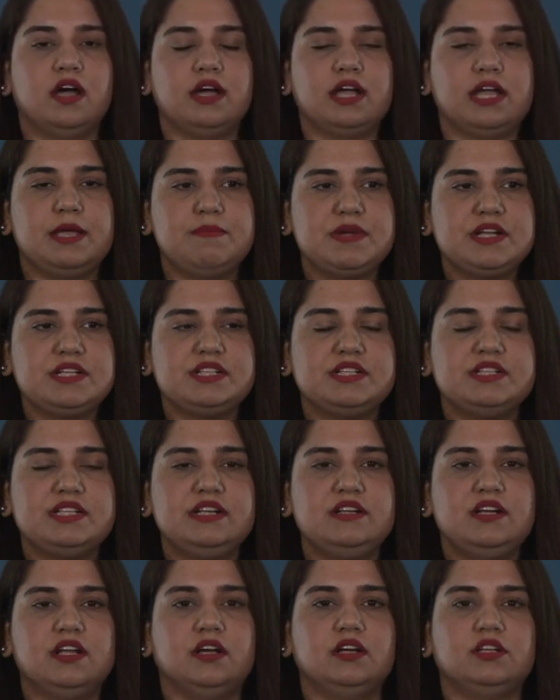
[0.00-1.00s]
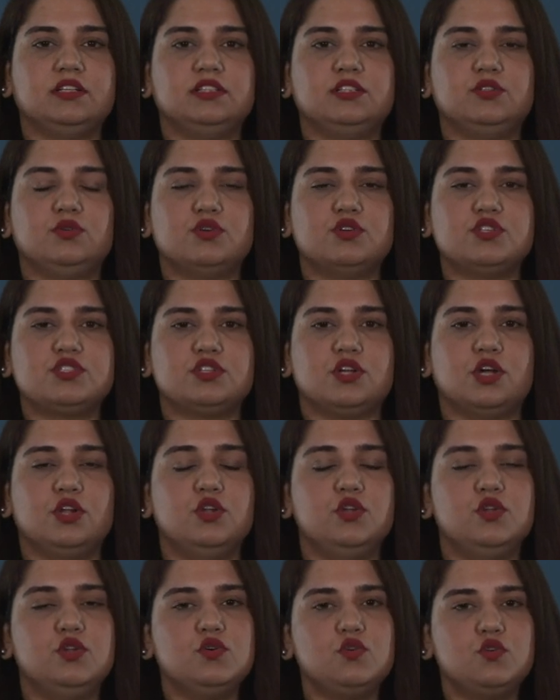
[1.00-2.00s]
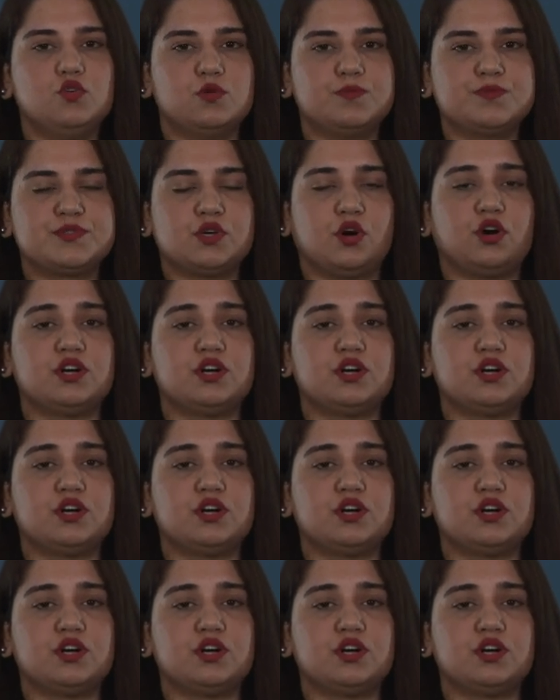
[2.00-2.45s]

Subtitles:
imitated those loops